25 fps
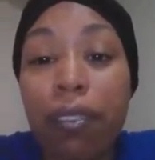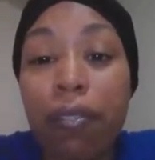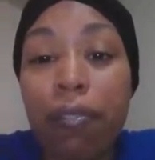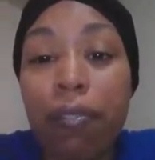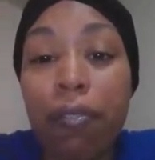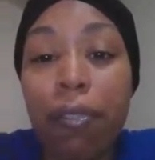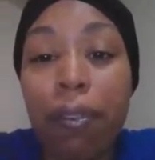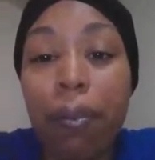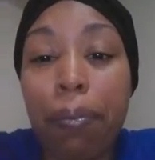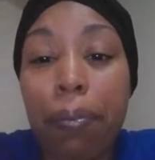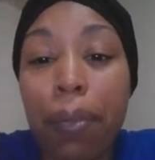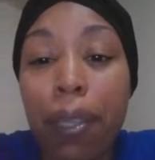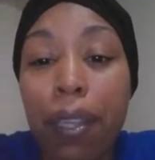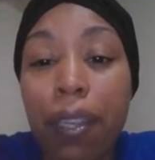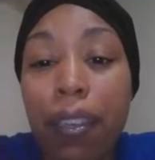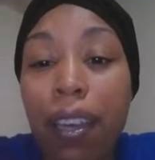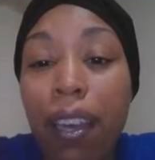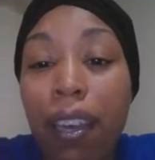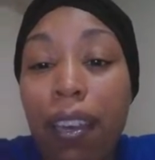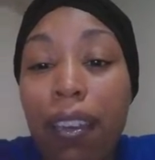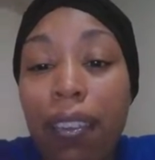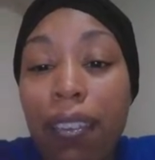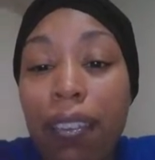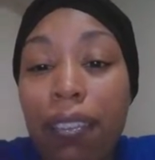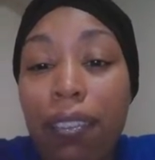from the
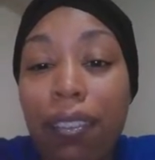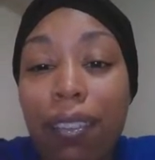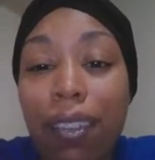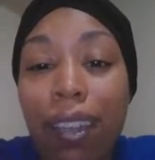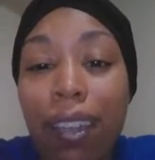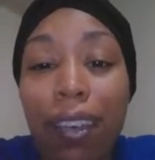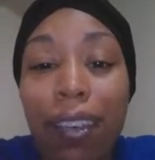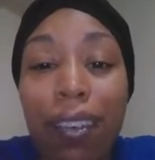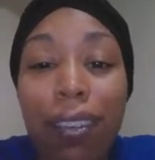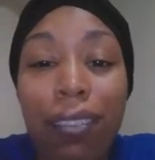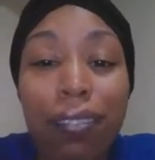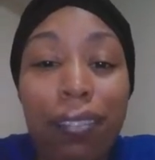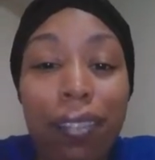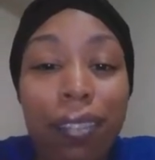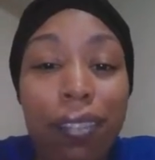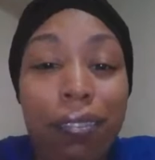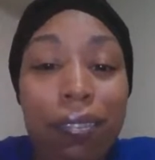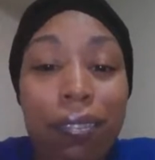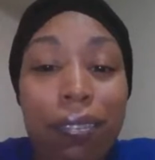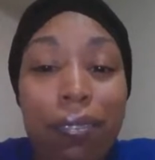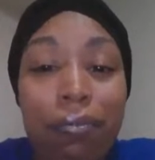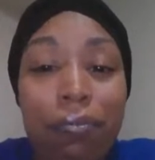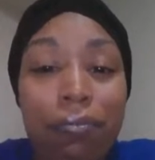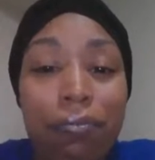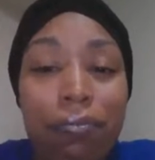gate. Like
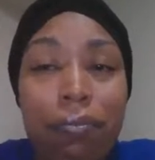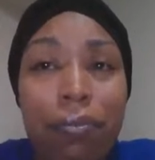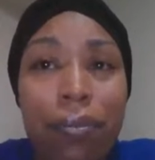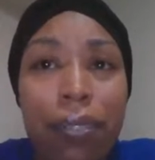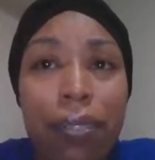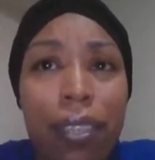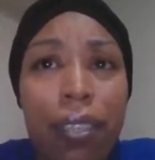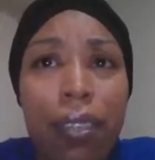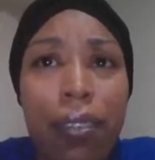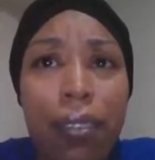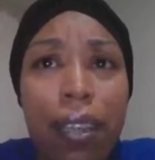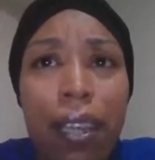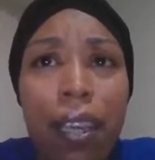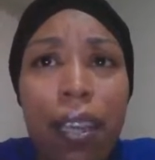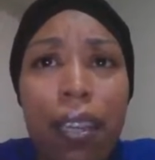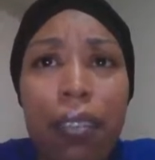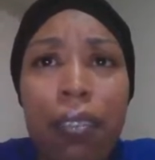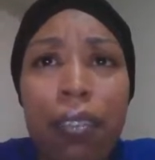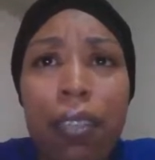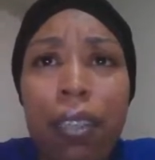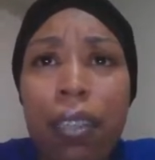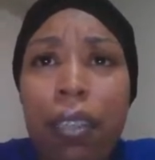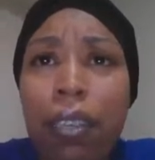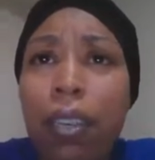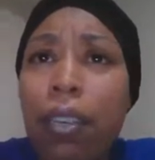that's so that
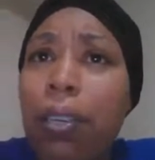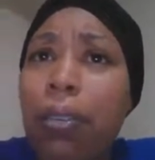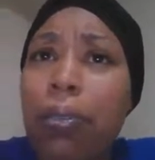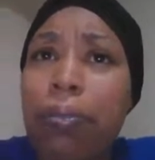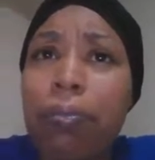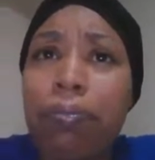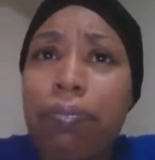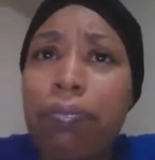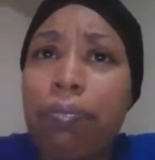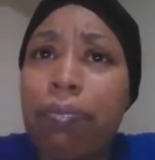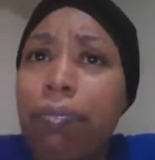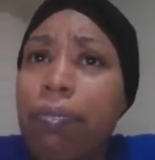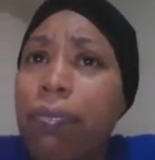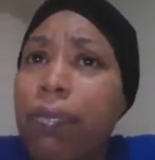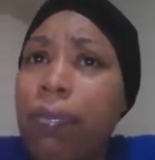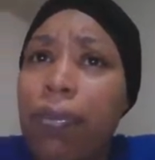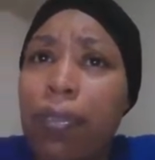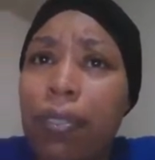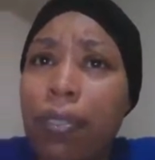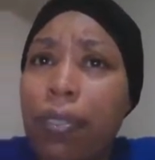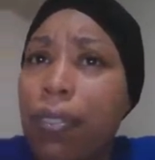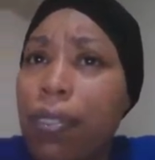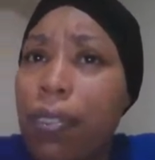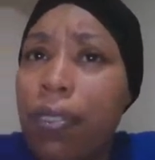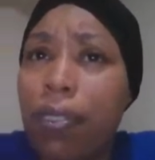
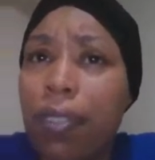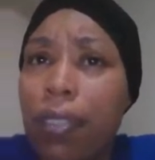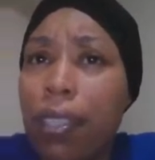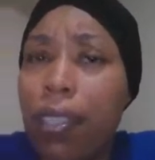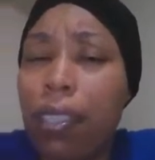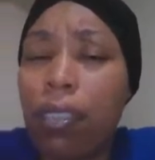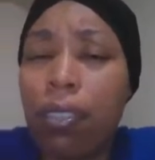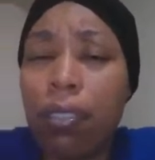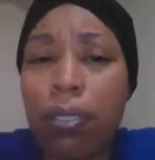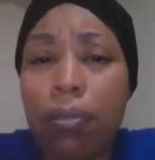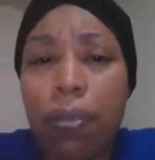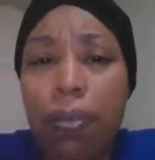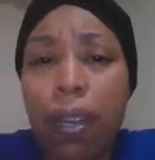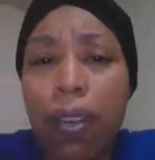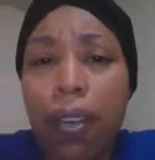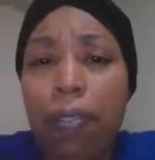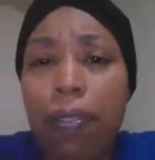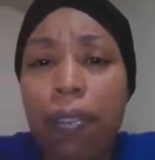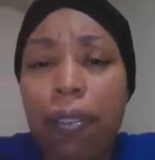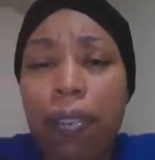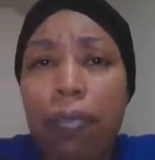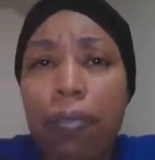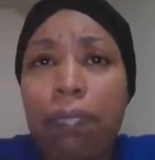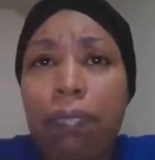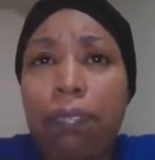goes
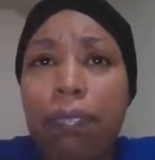wherever.